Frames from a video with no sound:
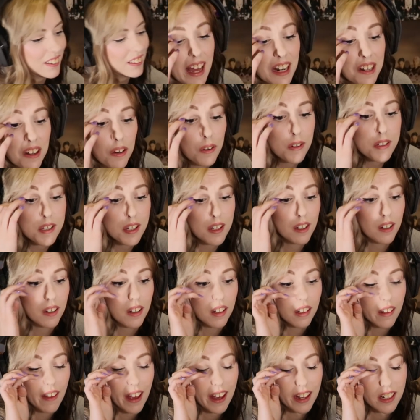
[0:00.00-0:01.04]
And also,
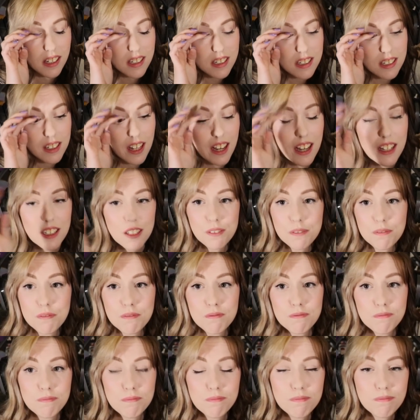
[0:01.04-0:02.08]
likes kind of
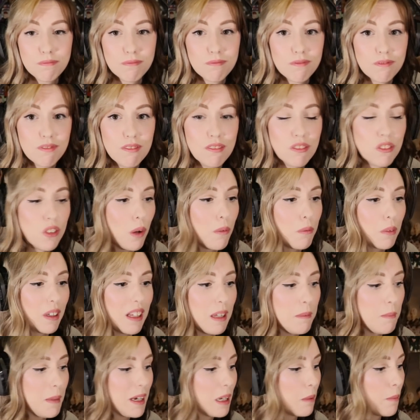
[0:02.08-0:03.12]
don't
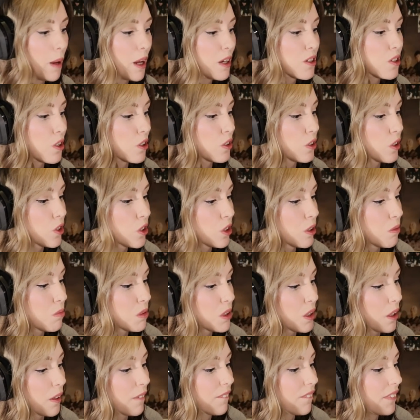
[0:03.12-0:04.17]
really mean much on
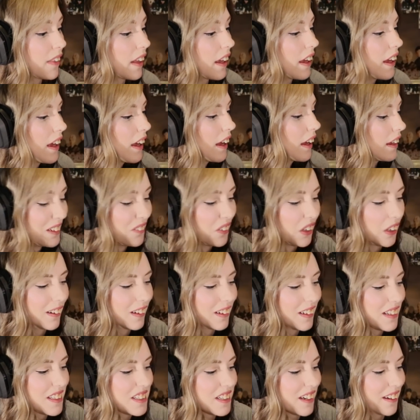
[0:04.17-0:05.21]
YouTube, so. Oh my
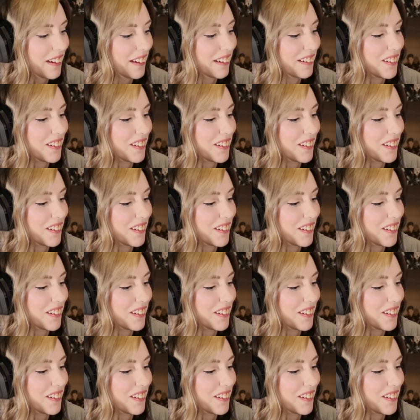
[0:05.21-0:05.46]
God, let's go.